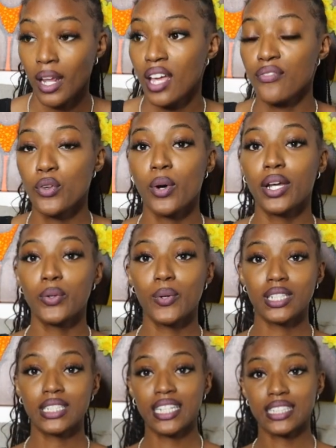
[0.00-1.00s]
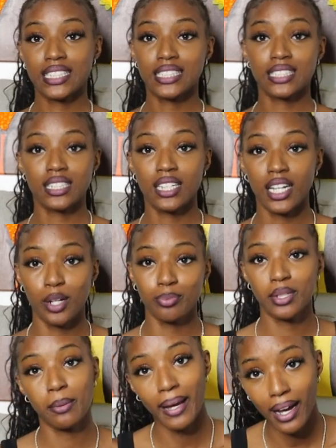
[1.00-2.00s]
If you ain't doing nothing to
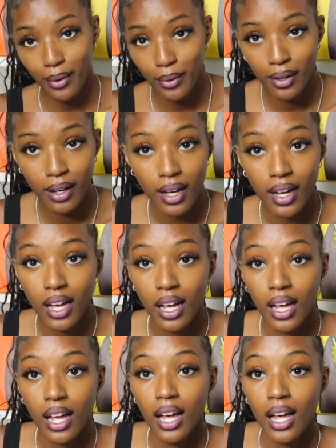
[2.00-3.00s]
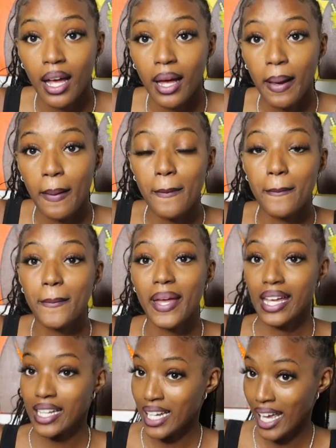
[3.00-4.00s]
help them out,
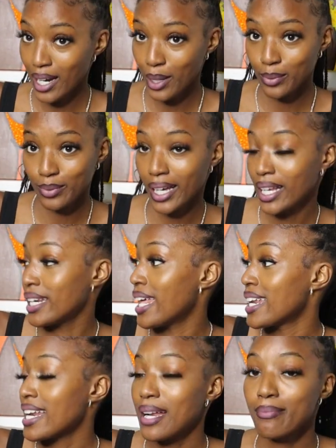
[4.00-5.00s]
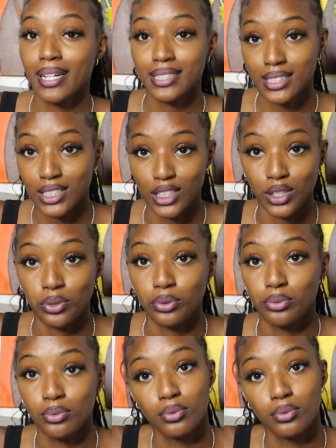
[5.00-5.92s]
and they not messaging you.